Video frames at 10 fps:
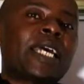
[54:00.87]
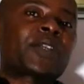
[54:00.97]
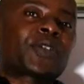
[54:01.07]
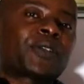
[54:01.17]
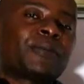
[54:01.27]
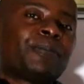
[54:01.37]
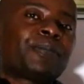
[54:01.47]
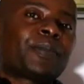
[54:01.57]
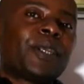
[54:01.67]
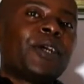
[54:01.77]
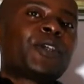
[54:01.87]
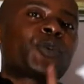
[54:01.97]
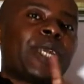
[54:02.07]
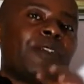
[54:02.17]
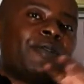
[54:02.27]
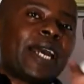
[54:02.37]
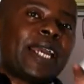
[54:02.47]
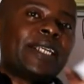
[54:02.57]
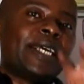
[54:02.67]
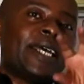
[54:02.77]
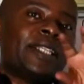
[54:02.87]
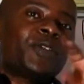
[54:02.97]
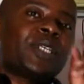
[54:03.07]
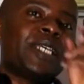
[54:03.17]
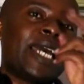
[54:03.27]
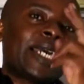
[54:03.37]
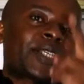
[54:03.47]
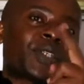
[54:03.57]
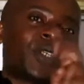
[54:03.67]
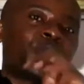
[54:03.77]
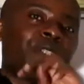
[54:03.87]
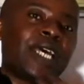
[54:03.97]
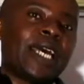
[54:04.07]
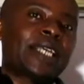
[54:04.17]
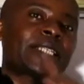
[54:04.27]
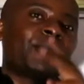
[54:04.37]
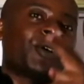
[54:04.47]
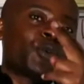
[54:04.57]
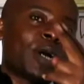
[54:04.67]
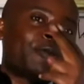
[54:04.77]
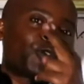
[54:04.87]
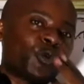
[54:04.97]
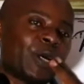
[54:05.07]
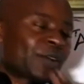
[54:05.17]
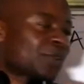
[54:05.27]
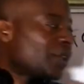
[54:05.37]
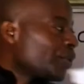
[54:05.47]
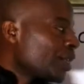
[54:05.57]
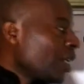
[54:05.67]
X. So when I divide 3X's with X, I'm going to have 2X's.